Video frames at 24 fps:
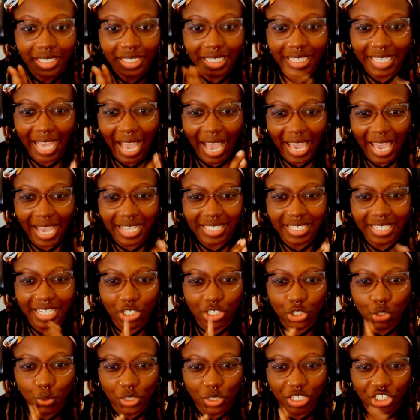got access
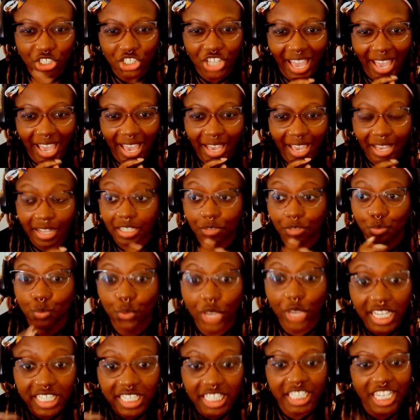to this chat.
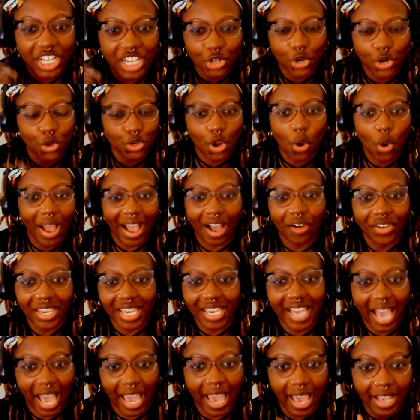We still don't know how he
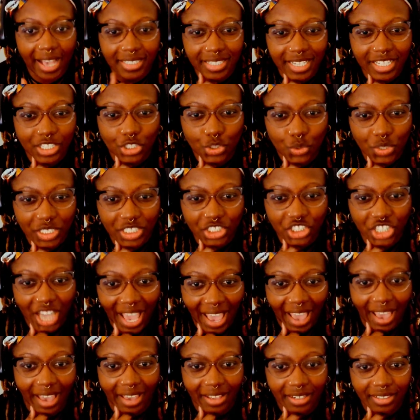got access to this
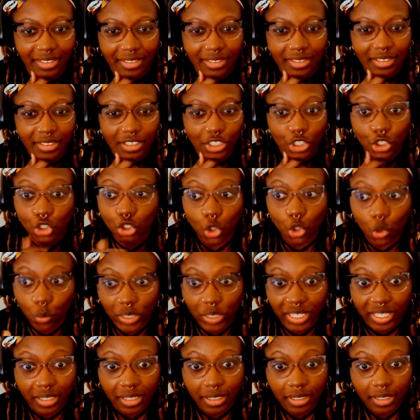chat, do
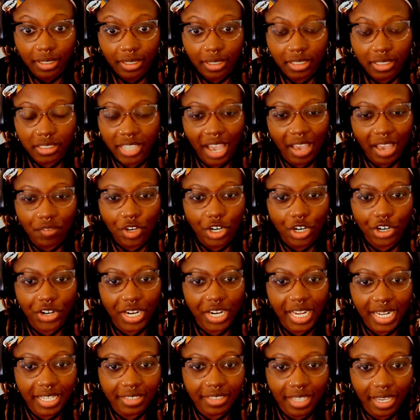we? Because I haven't heard
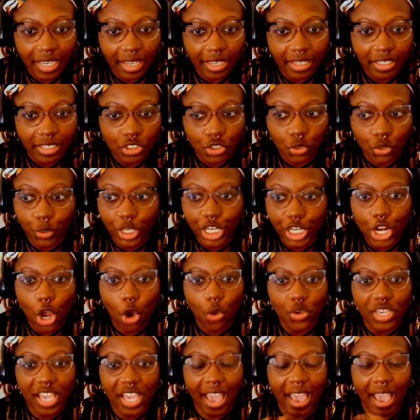anything. Do we
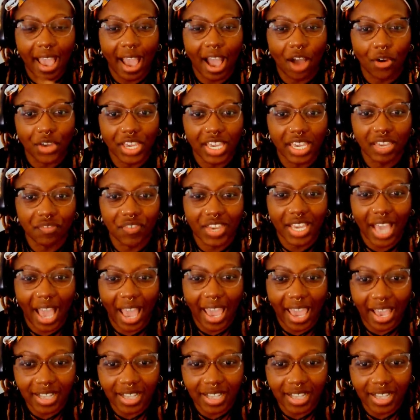know yet how he even got